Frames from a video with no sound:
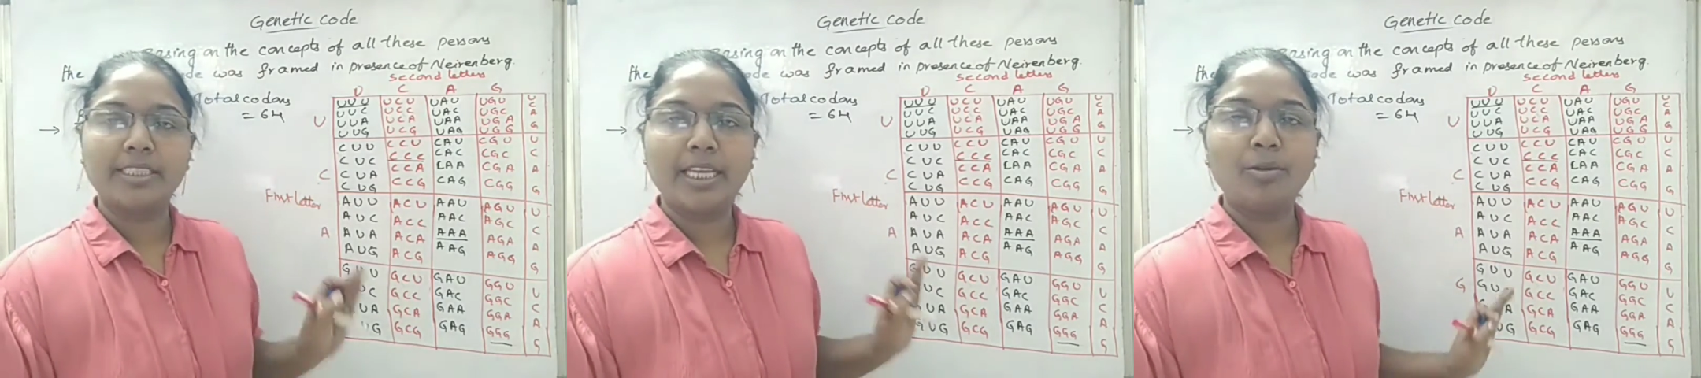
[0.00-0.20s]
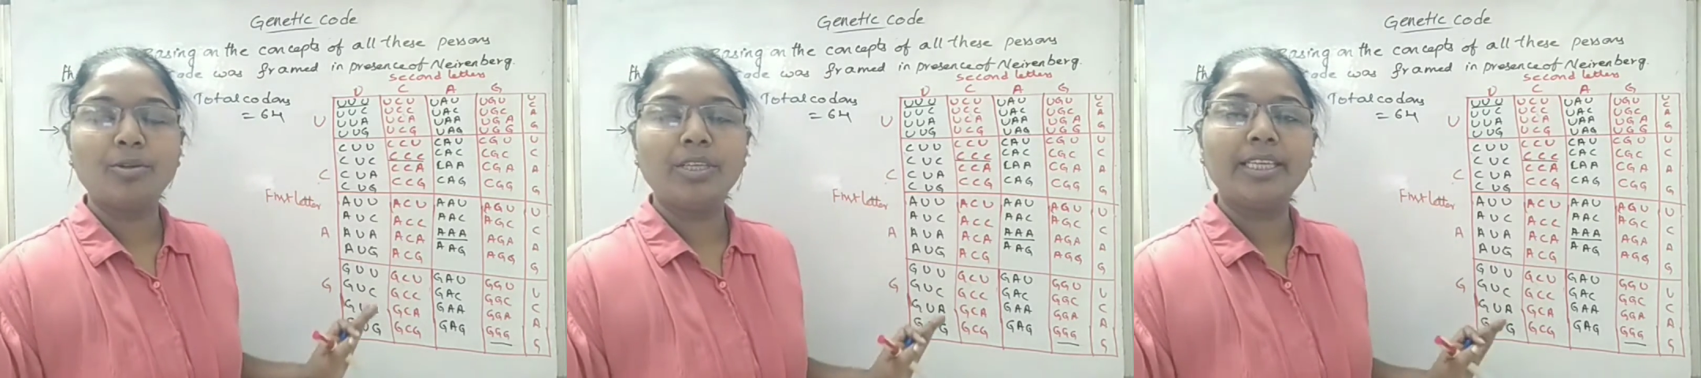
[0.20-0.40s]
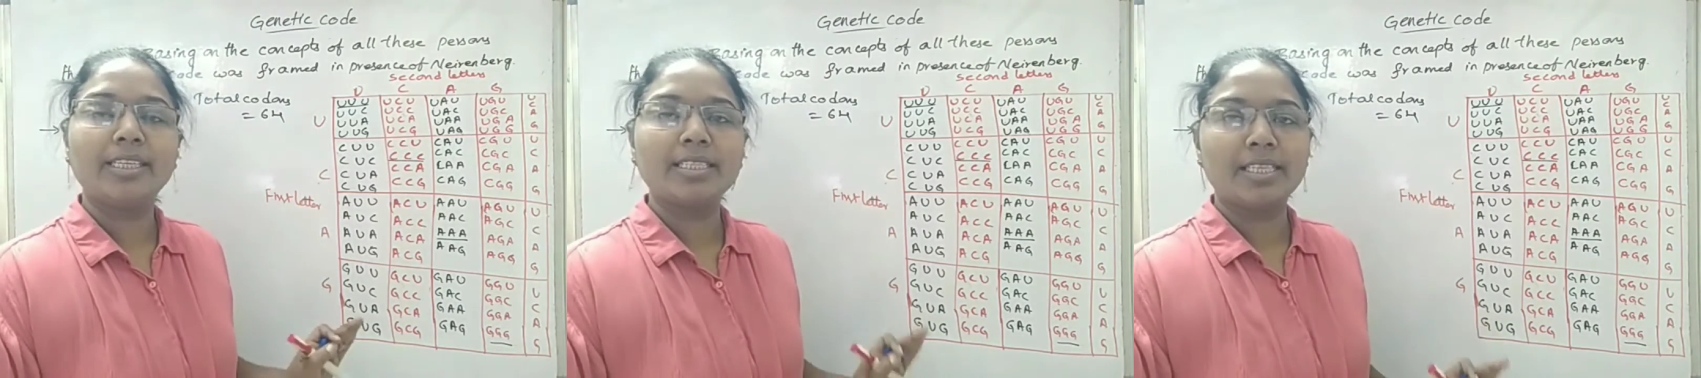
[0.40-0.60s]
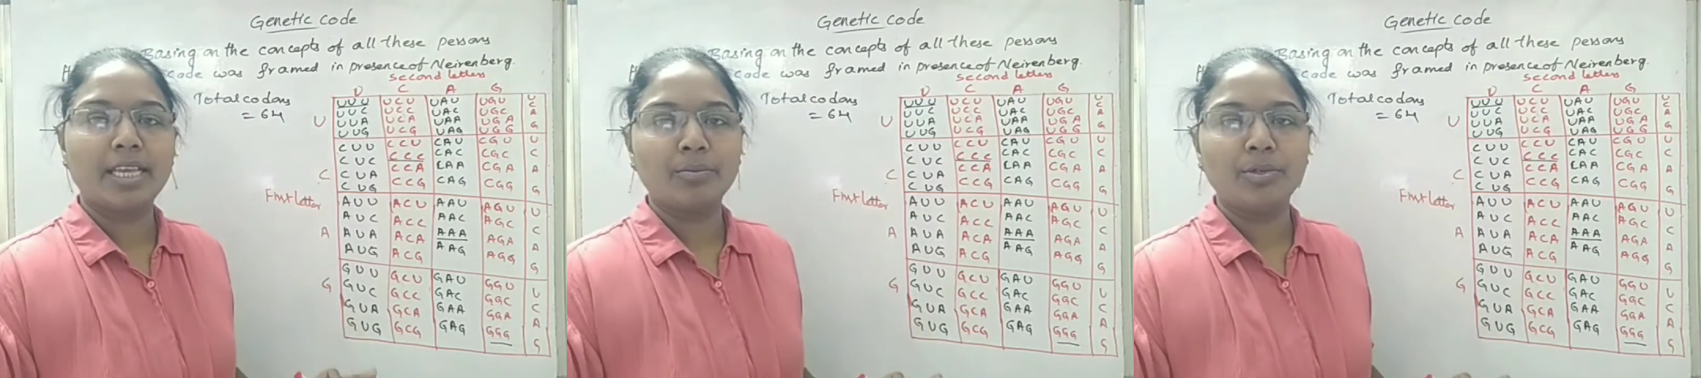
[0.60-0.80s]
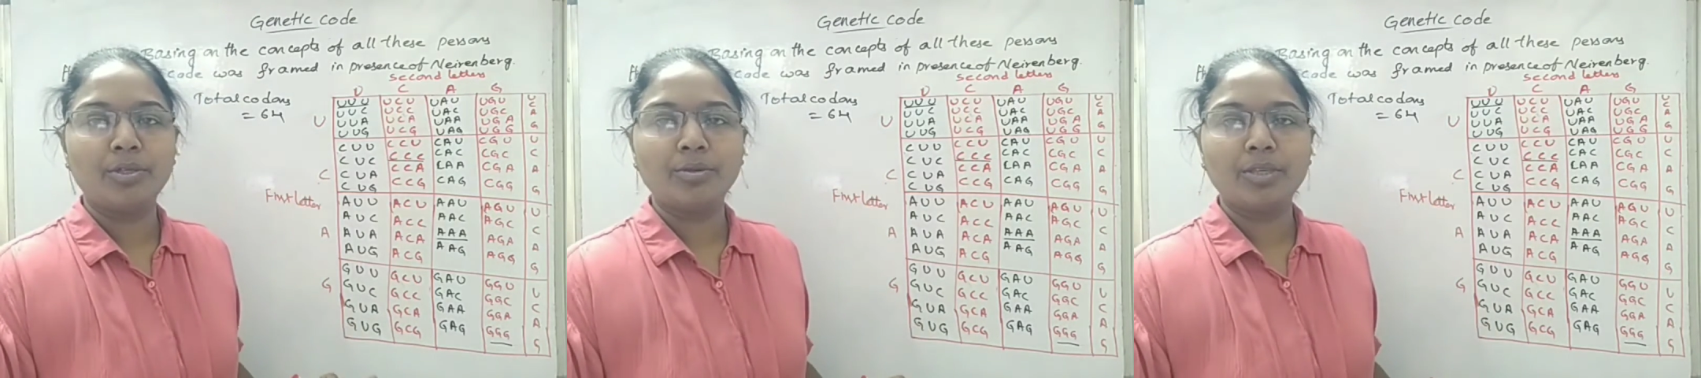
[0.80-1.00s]
Then only it is
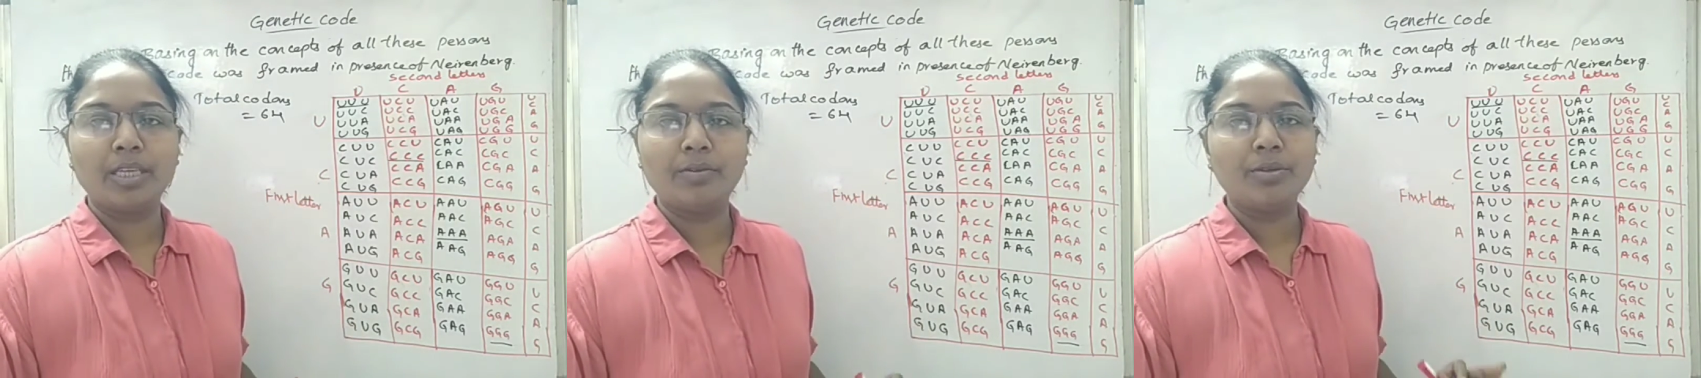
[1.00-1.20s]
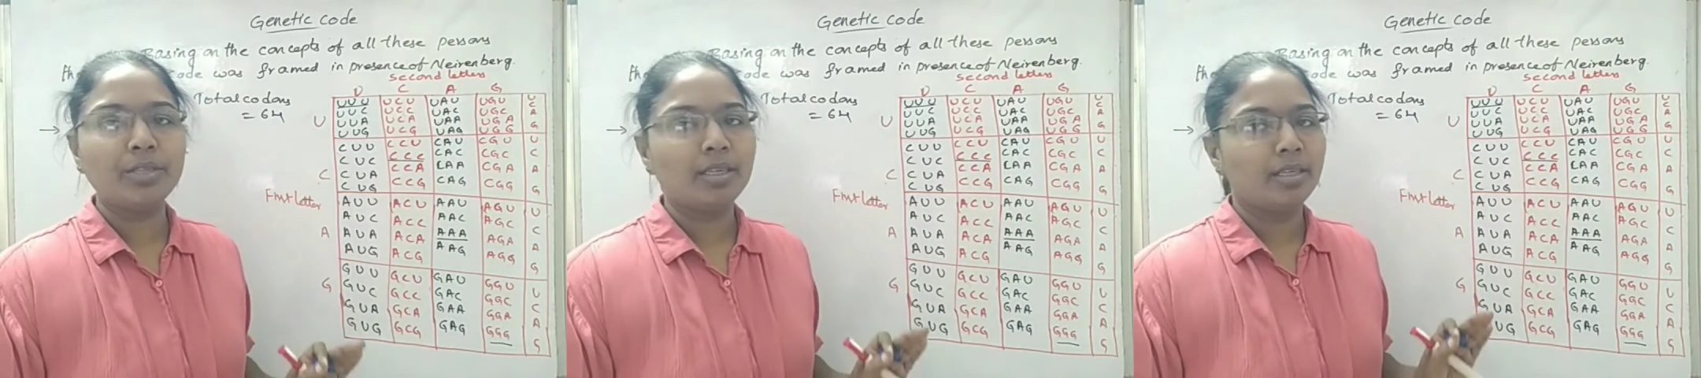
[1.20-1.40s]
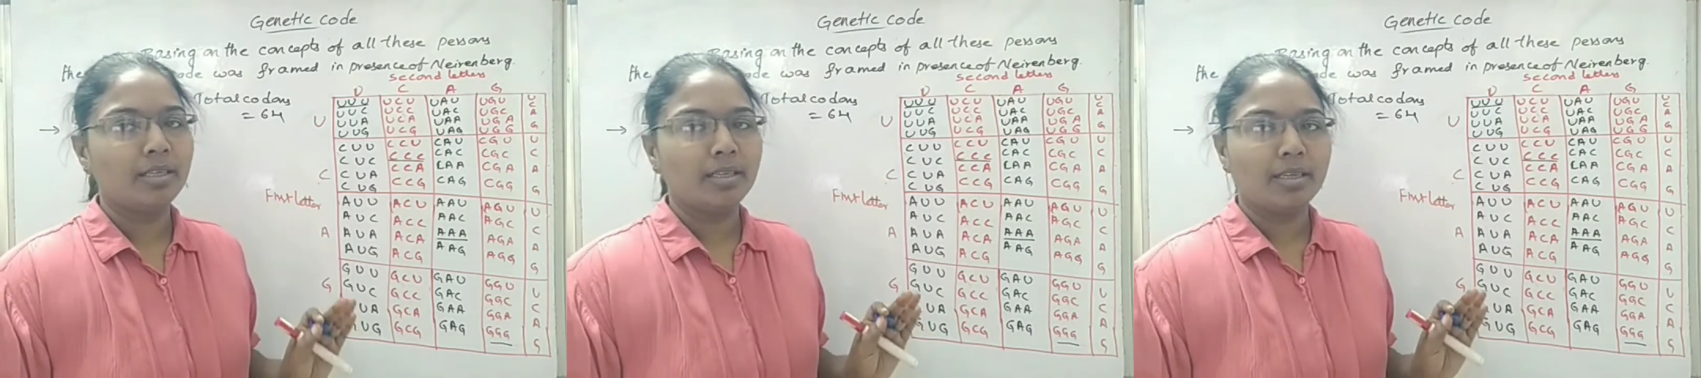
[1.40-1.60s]
able to give out